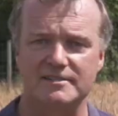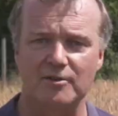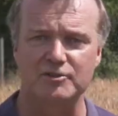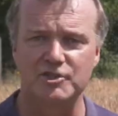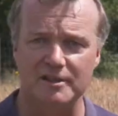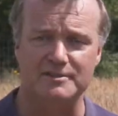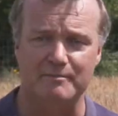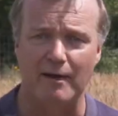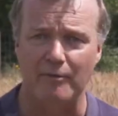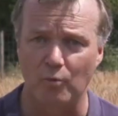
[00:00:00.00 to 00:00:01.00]
is not just
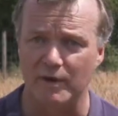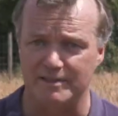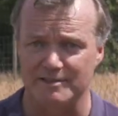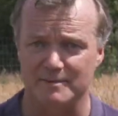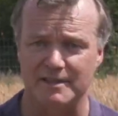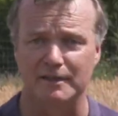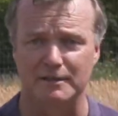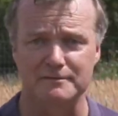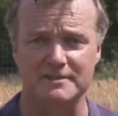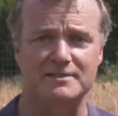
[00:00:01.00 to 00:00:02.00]
about the wheats
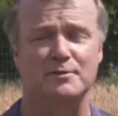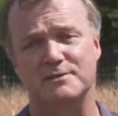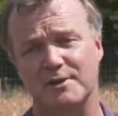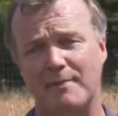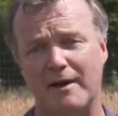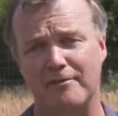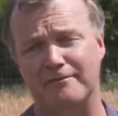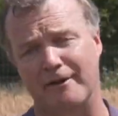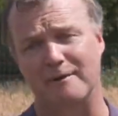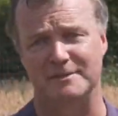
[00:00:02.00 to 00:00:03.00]
themselves, it's also about the
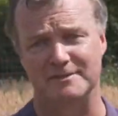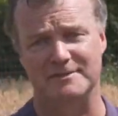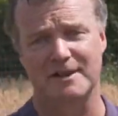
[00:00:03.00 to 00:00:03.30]
farmers.